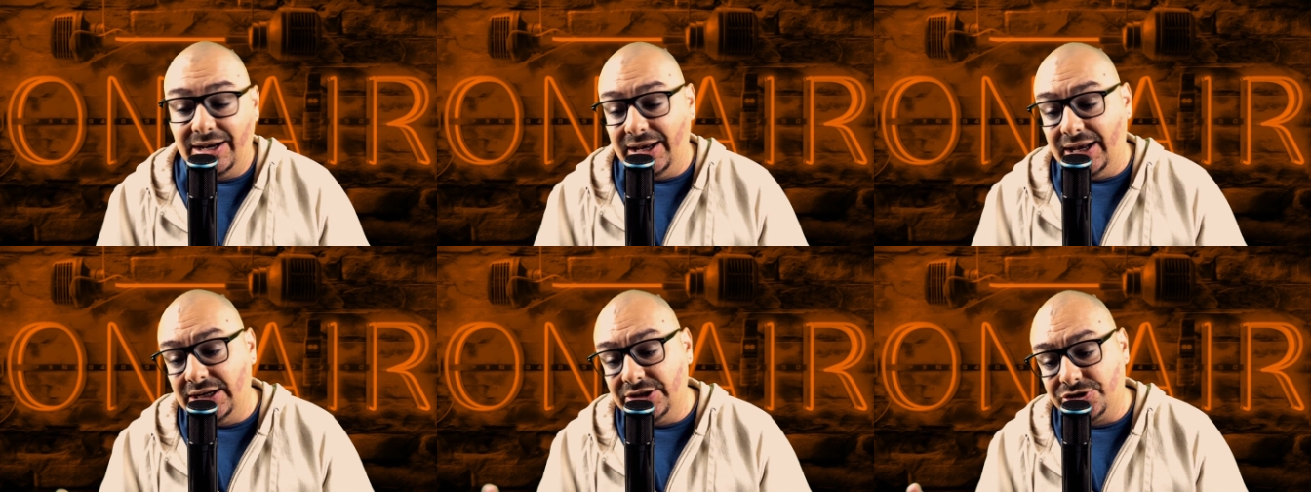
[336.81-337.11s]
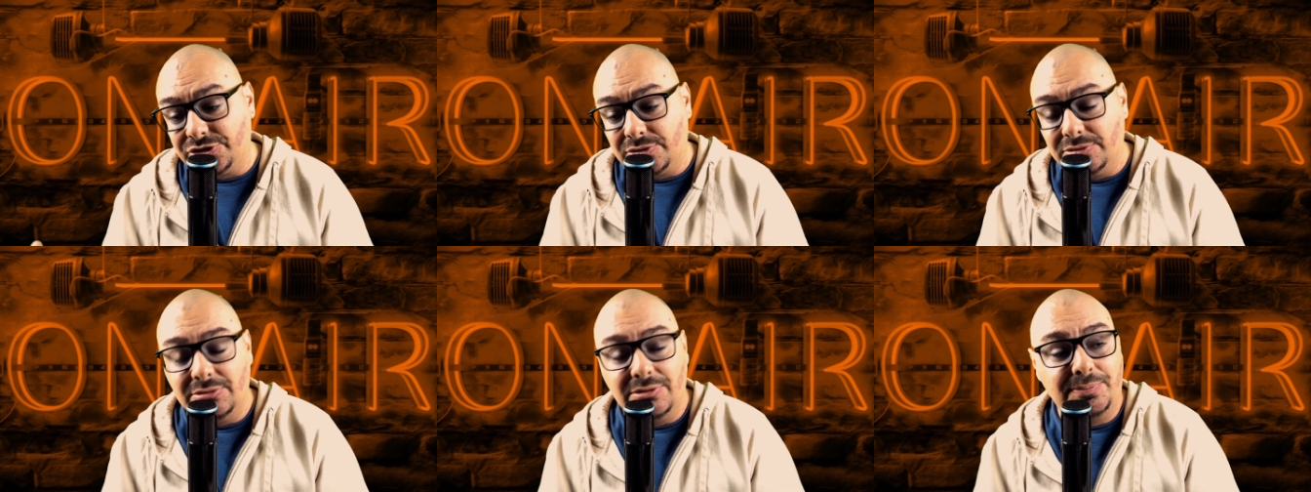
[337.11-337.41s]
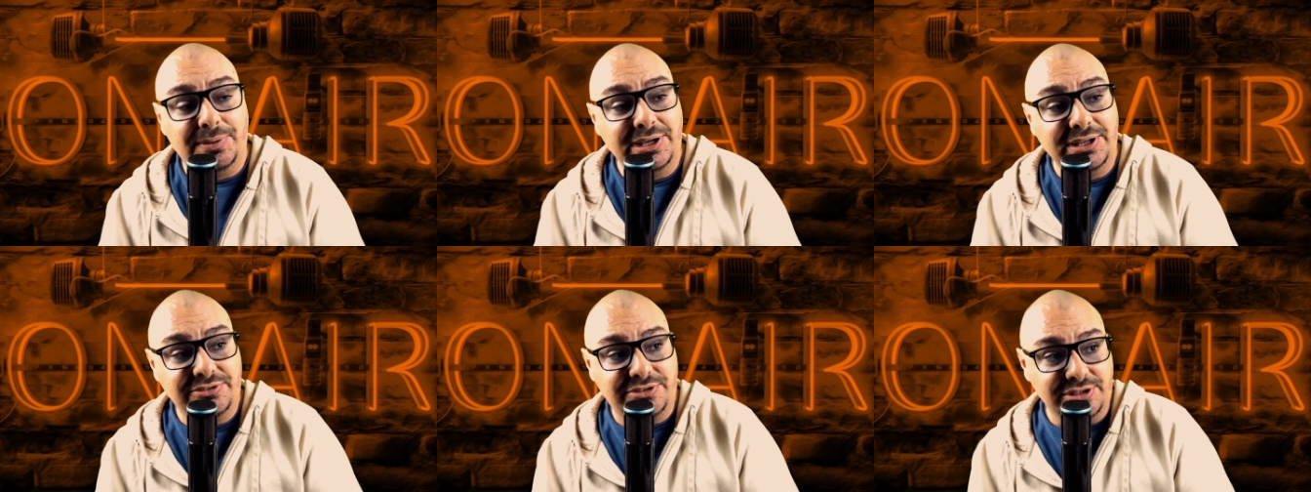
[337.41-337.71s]
History
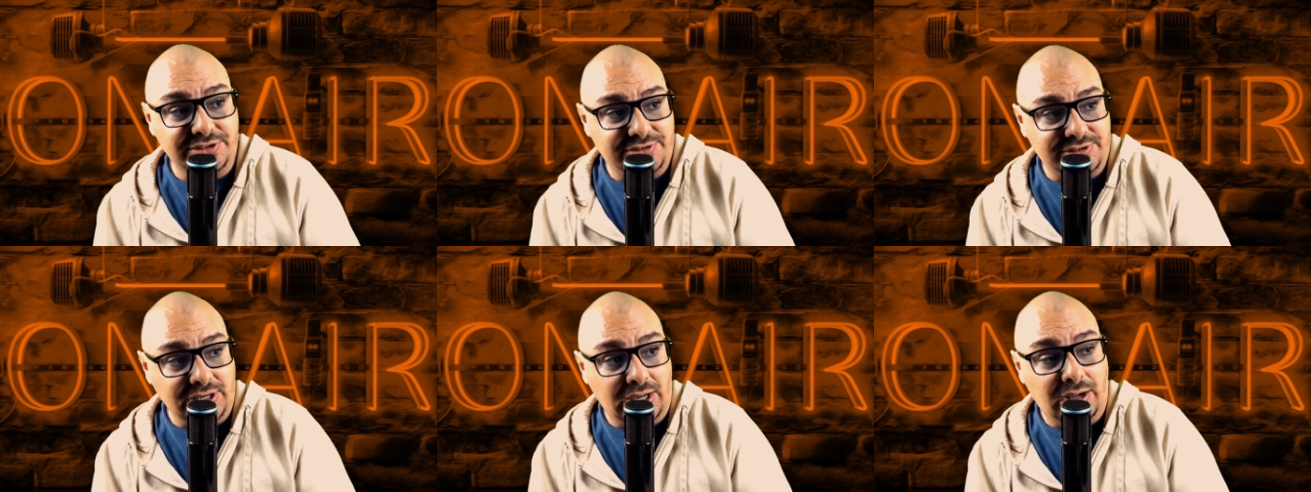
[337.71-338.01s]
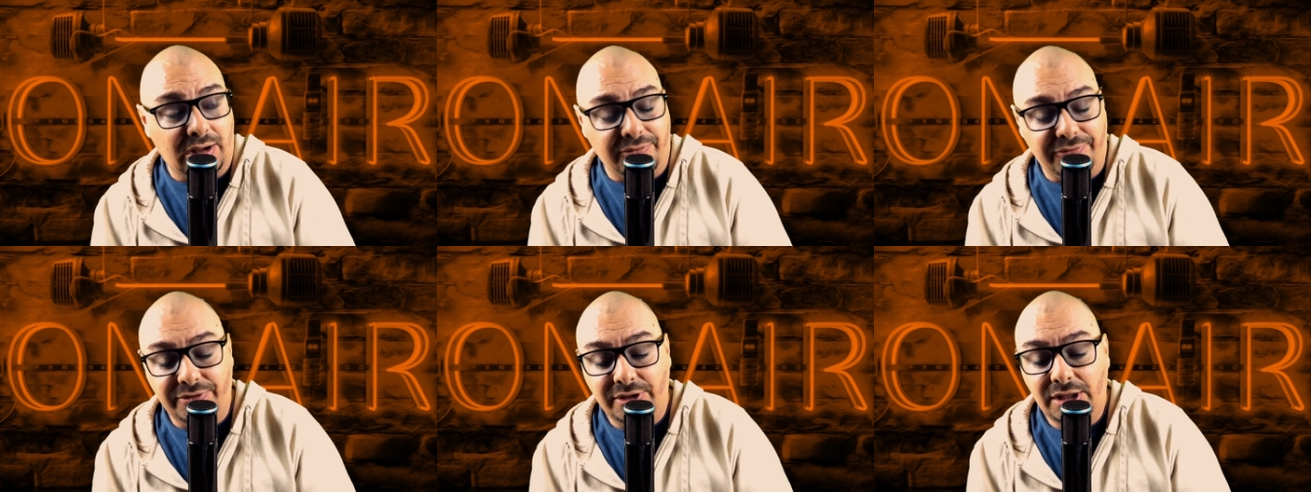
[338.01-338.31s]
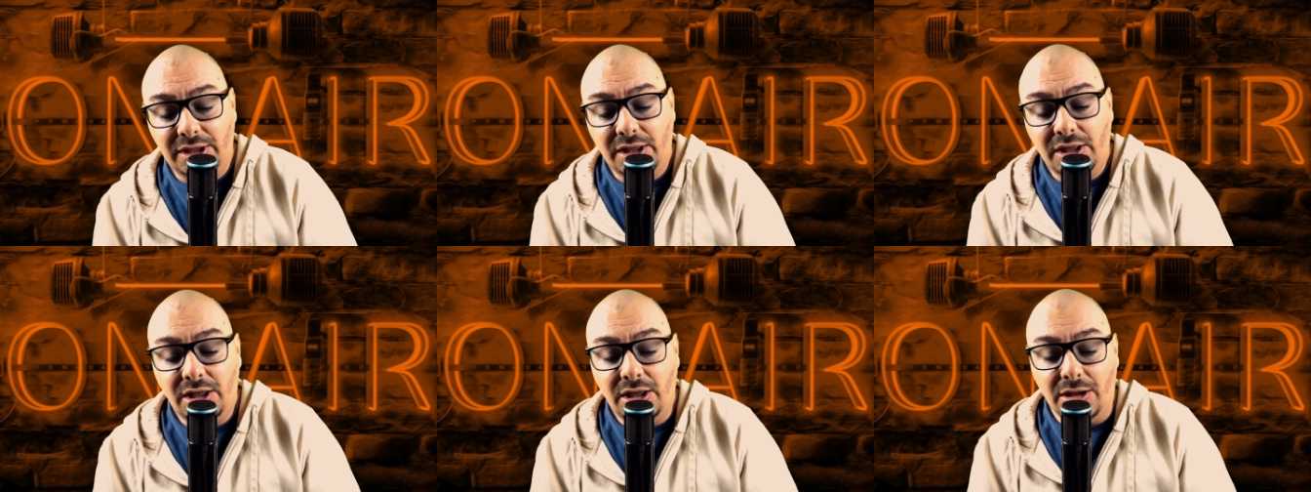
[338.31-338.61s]
repeats
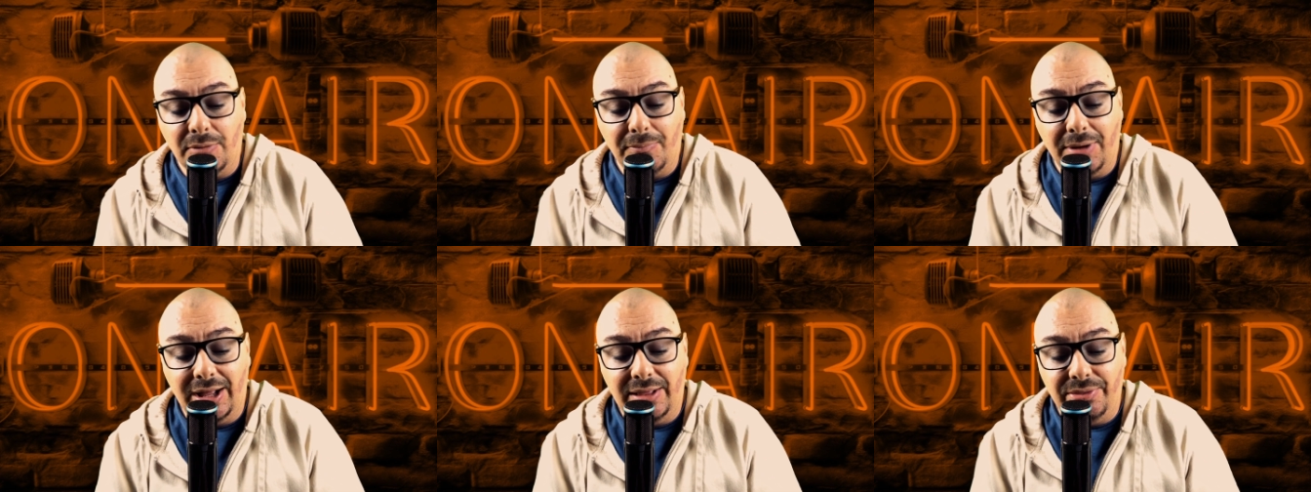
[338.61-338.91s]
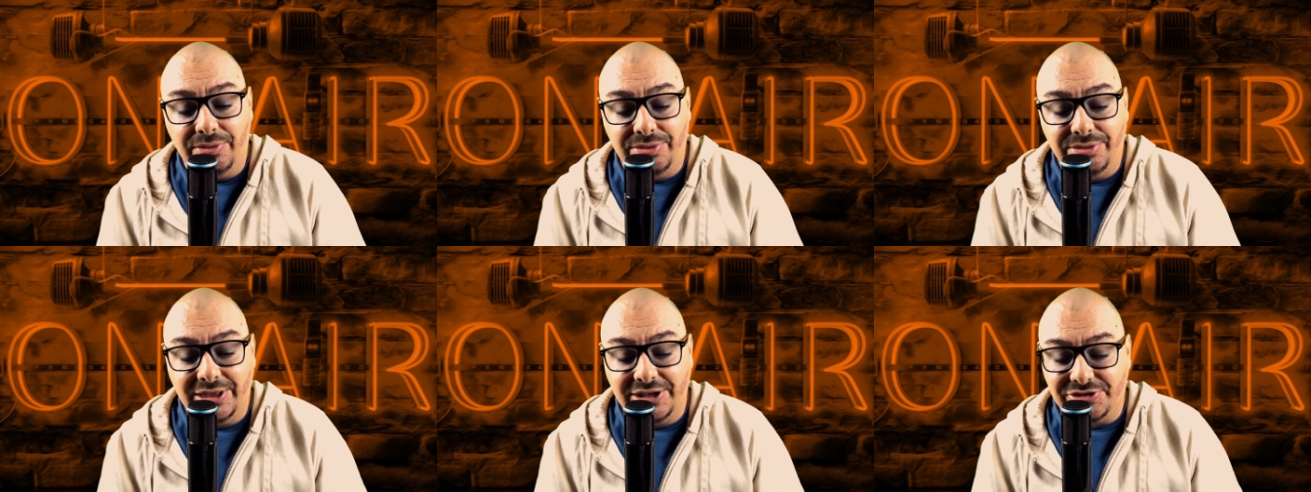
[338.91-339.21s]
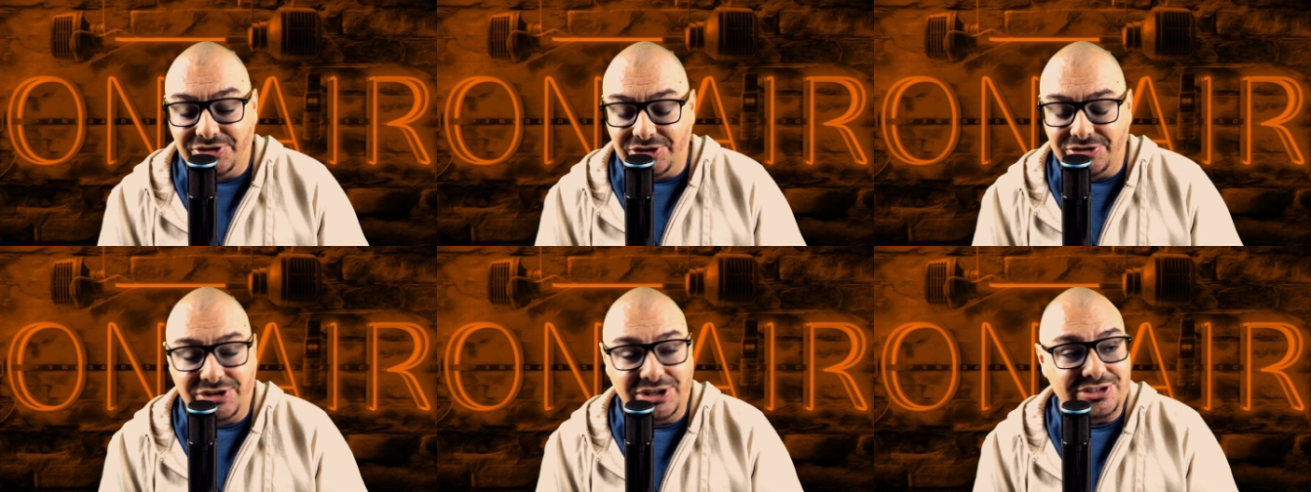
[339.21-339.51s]
itself, but
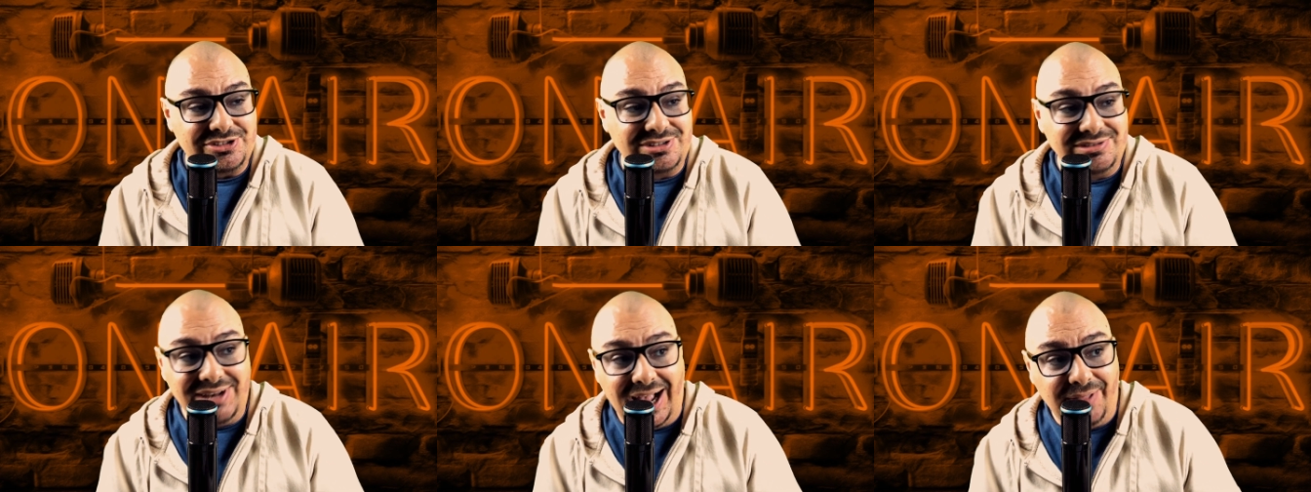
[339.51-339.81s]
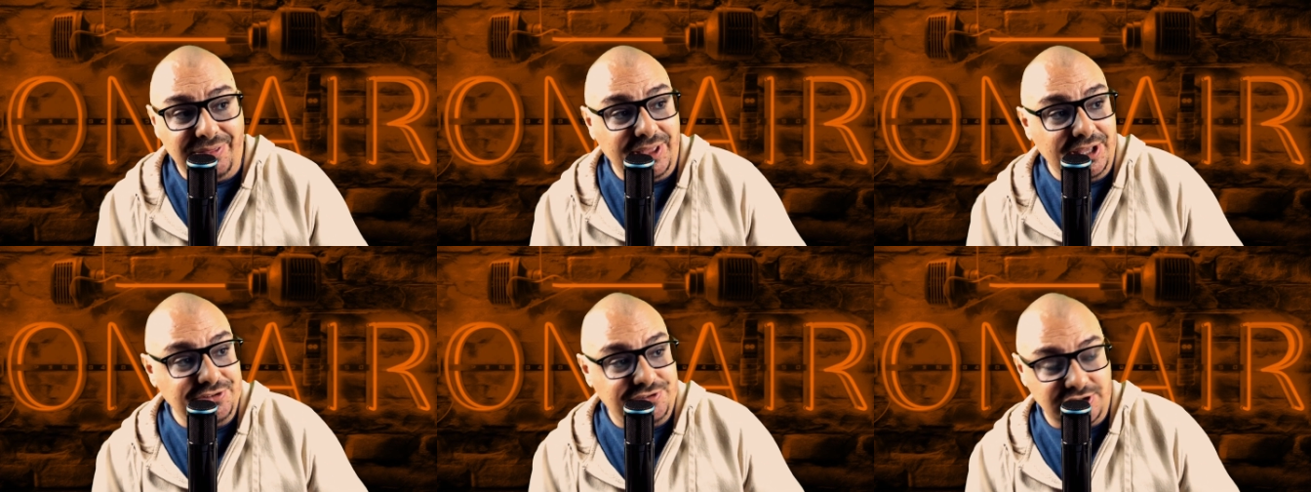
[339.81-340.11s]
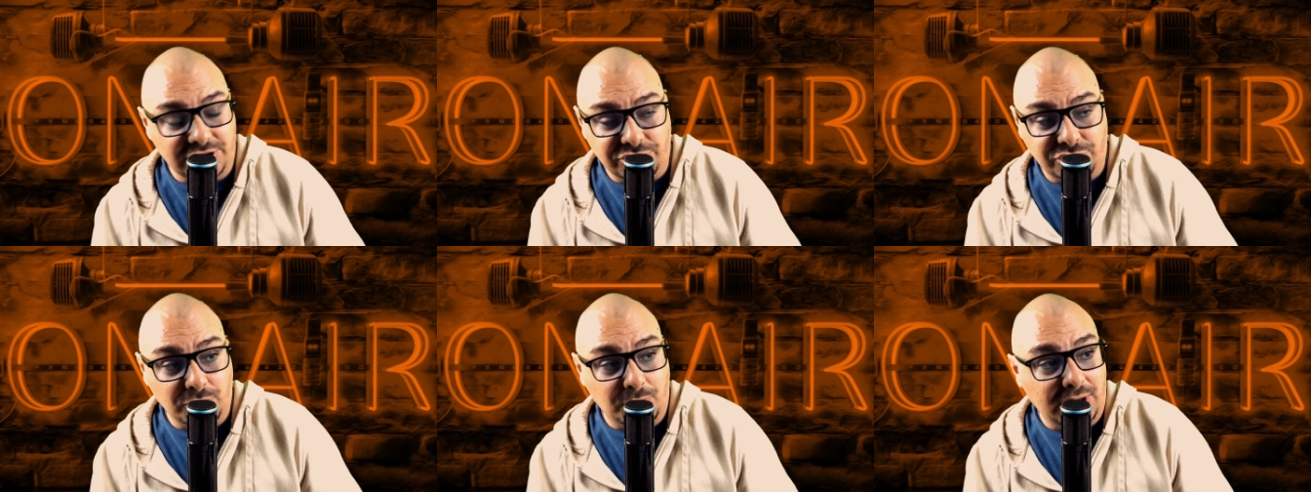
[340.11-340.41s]
this is just not that
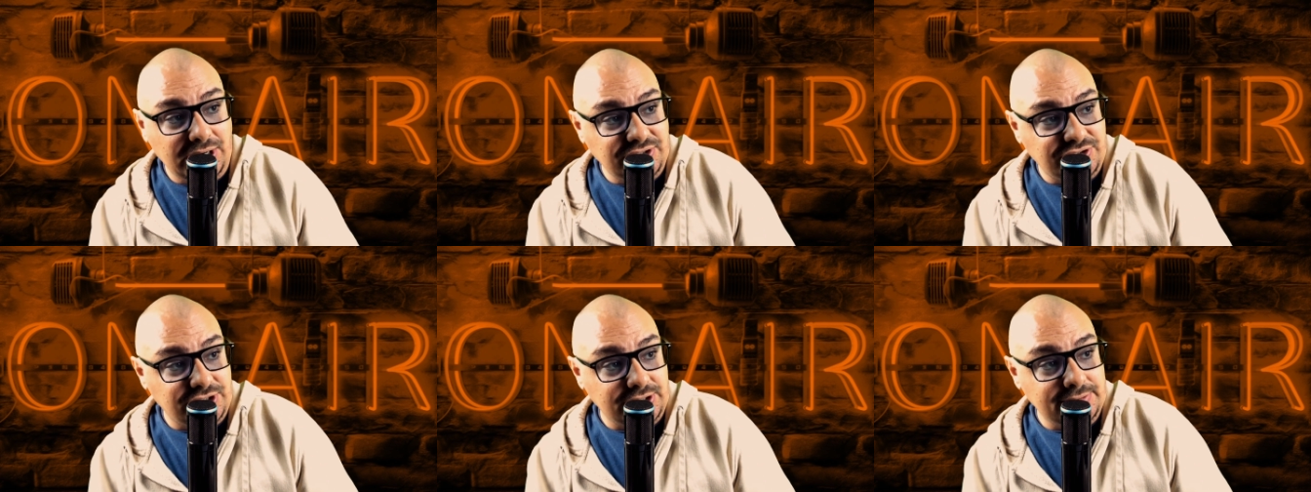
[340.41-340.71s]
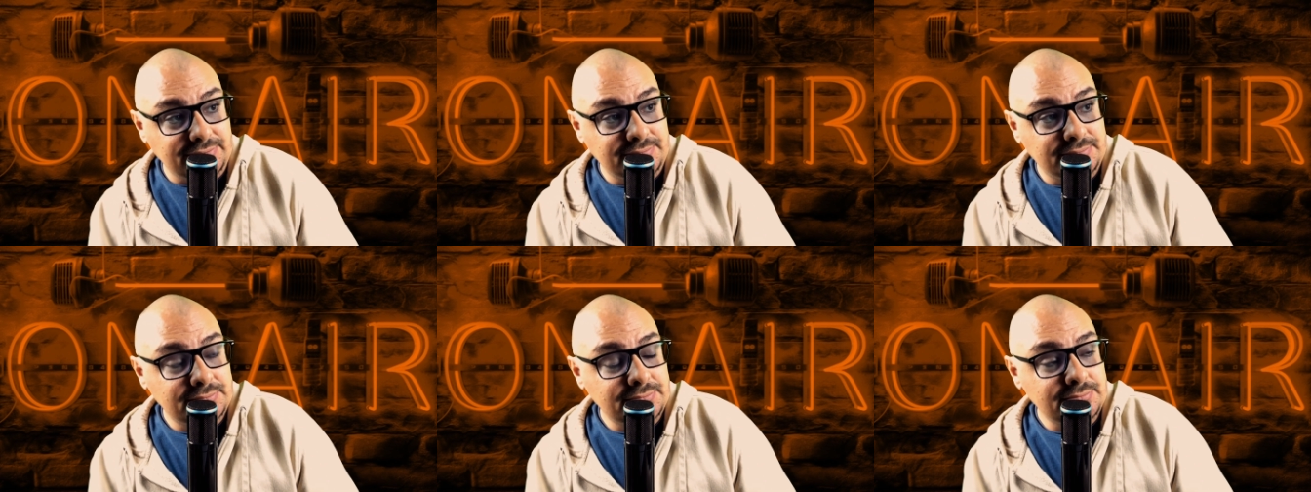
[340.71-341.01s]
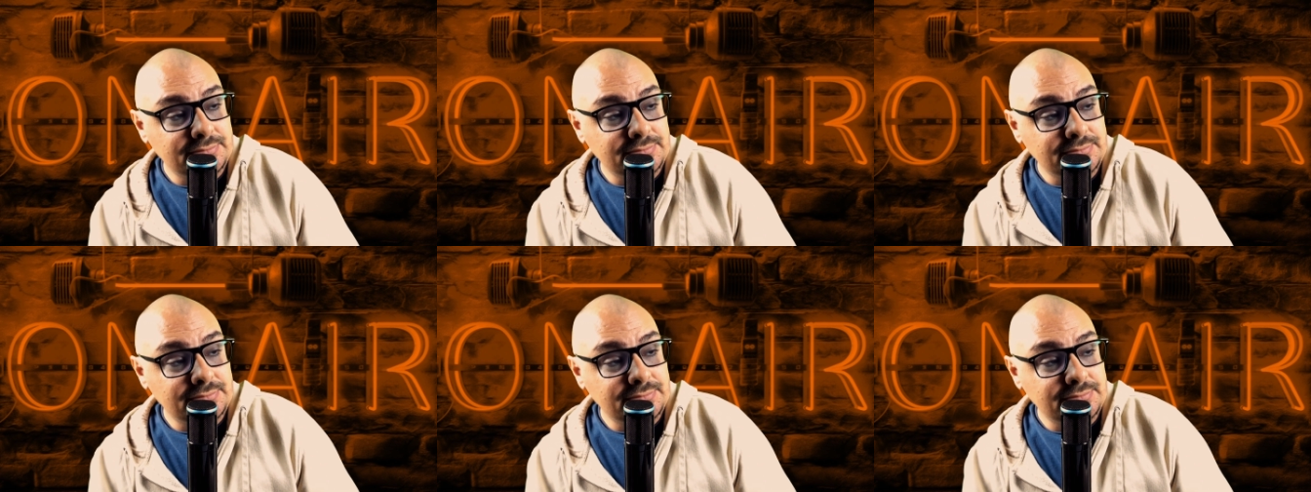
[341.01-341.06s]
situation.